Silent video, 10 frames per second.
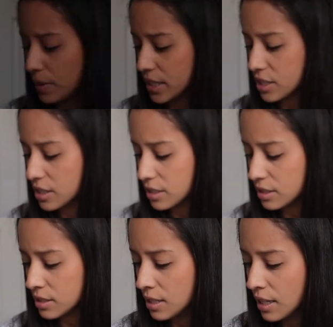pictures.
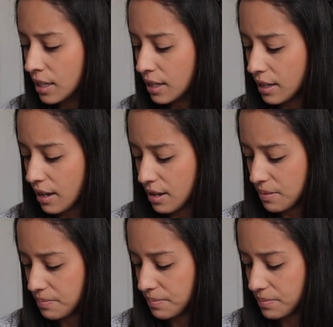
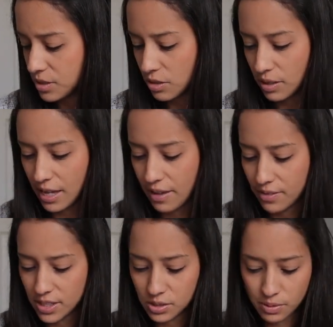So they have
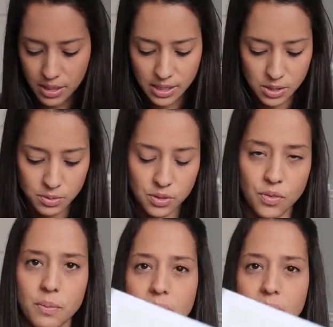this one. This was for